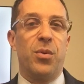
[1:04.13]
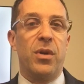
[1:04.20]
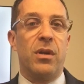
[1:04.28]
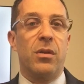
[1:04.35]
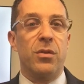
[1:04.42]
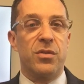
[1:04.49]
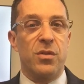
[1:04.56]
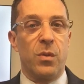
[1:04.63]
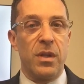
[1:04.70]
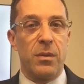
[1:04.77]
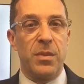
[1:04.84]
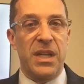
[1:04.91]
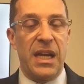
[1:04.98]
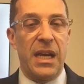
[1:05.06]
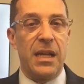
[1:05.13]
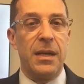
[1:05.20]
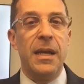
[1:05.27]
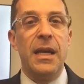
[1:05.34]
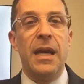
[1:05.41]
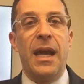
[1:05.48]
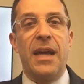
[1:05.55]
pretty close to where they began.
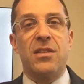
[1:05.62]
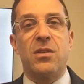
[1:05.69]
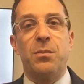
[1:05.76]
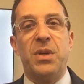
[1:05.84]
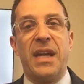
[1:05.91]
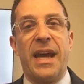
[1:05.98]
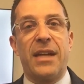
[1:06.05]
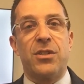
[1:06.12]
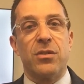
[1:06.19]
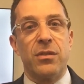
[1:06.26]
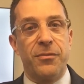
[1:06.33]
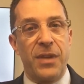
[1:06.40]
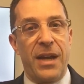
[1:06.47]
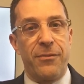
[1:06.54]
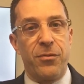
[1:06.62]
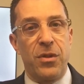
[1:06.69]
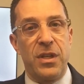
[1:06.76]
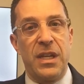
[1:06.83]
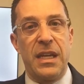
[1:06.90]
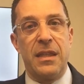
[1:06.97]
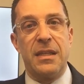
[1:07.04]
S&P actually flat for the
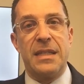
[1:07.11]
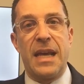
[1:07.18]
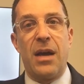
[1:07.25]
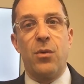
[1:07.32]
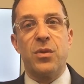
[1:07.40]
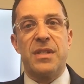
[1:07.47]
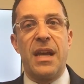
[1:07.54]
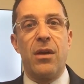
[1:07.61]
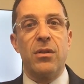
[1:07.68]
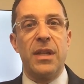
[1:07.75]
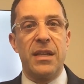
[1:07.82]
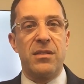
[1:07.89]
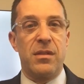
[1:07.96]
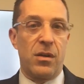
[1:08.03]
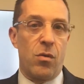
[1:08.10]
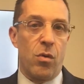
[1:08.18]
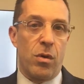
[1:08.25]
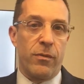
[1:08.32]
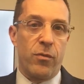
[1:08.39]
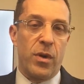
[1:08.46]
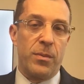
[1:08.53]
day. The Dow was down less than
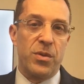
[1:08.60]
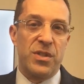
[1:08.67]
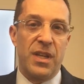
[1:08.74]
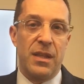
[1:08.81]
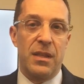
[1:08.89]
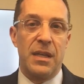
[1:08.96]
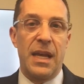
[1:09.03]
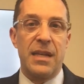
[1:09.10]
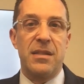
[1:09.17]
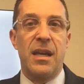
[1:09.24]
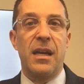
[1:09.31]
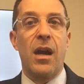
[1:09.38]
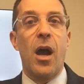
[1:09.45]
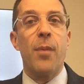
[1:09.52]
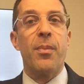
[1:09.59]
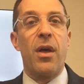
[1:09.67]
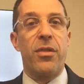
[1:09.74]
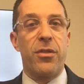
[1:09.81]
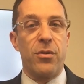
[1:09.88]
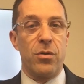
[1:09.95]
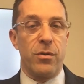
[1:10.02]
1/4%. The Nasdaq up
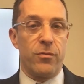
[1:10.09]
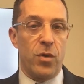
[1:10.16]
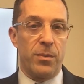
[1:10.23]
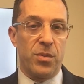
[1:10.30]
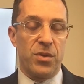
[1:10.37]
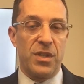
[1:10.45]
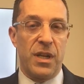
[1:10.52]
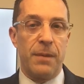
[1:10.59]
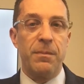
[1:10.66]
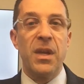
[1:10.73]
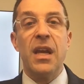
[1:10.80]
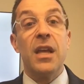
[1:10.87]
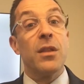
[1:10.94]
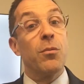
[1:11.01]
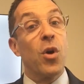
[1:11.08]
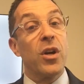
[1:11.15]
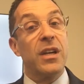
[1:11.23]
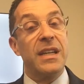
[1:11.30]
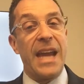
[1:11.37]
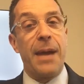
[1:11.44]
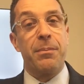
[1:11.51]
1/3%. The
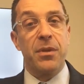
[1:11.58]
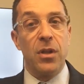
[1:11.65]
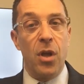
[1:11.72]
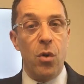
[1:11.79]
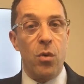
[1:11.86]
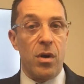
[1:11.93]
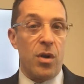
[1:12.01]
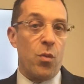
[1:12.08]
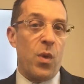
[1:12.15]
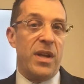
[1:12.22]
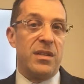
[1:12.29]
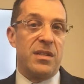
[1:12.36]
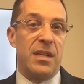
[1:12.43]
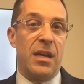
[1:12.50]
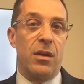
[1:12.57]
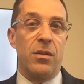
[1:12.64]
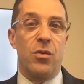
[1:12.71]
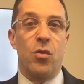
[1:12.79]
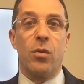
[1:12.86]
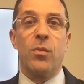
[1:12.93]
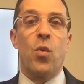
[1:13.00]
market gapped lower on Wednesday on the
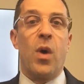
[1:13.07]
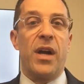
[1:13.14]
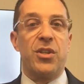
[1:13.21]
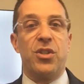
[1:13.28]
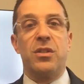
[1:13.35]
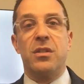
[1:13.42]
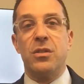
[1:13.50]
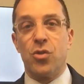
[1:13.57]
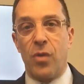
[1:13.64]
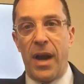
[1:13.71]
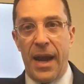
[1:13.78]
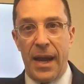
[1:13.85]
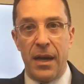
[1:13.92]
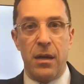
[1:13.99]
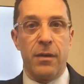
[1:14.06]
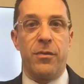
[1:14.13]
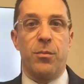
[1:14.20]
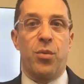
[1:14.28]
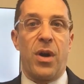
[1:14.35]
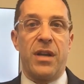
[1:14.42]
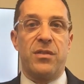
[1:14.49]
normal Washington drag of the
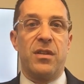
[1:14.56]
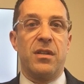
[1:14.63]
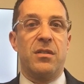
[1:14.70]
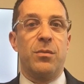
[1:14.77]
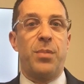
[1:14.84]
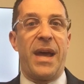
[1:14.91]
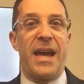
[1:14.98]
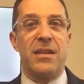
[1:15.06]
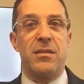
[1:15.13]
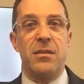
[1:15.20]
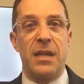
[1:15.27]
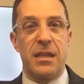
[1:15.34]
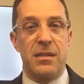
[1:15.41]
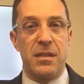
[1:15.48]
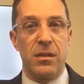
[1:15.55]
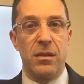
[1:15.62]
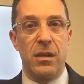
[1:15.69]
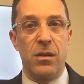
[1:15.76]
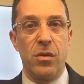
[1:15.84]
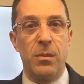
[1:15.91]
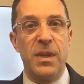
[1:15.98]
process to pass the debt
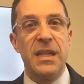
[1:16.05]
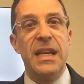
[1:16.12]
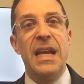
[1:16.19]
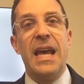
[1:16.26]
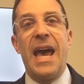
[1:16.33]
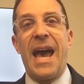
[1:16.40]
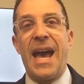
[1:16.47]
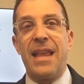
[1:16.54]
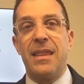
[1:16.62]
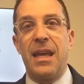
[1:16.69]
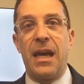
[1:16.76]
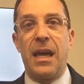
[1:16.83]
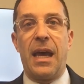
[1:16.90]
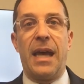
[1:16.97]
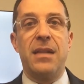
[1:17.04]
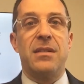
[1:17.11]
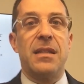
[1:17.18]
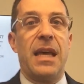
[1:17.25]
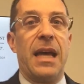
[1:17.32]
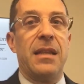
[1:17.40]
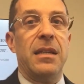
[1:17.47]
ceiling agreement. Add to
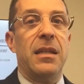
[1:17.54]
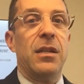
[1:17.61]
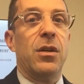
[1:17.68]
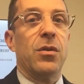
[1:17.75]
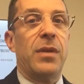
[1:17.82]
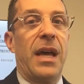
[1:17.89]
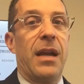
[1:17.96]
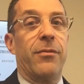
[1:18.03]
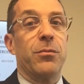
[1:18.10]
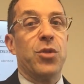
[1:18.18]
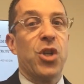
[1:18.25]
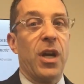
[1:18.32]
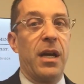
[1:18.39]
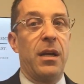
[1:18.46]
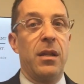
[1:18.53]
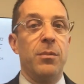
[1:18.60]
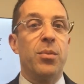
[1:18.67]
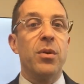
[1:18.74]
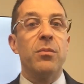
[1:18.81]
that the eco data from China that